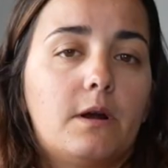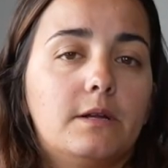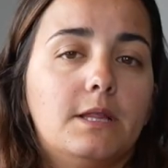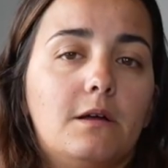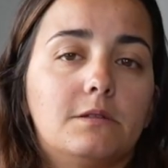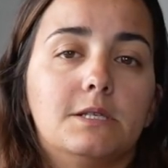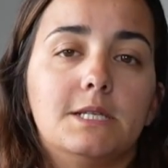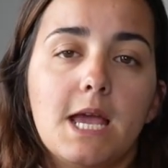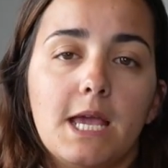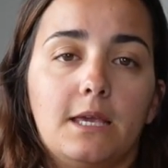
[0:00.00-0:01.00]
are allowed
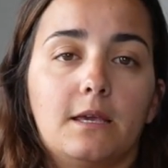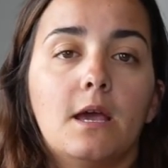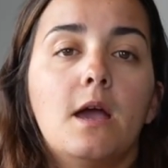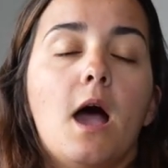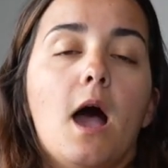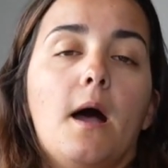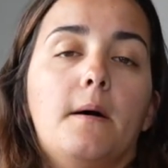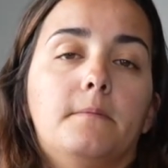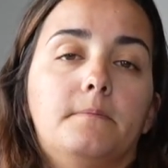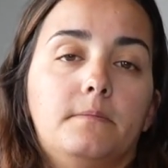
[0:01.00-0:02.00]
to take
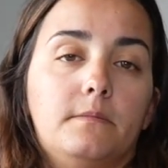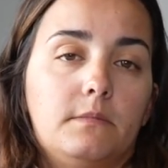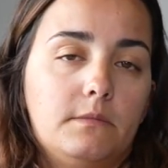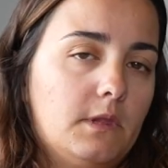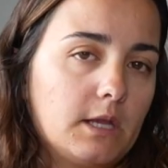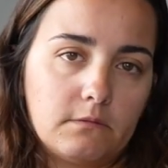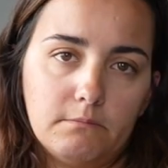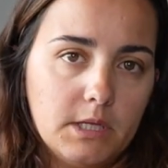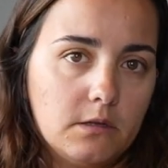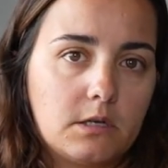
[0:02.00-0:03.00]
like
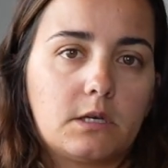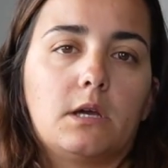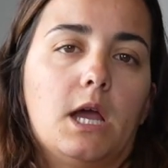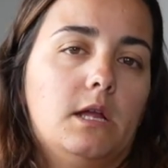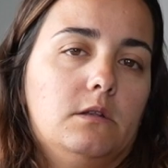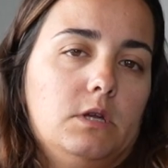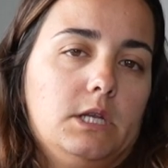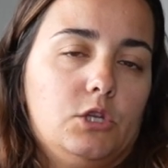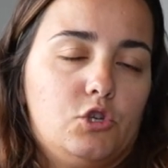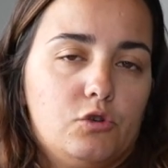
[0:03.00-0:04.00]
milk and
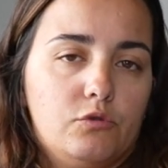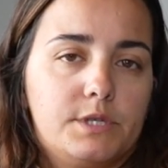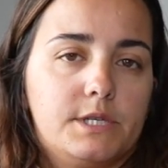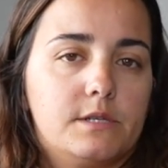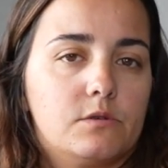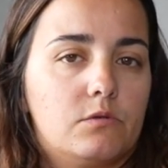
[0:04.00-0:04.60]
any juices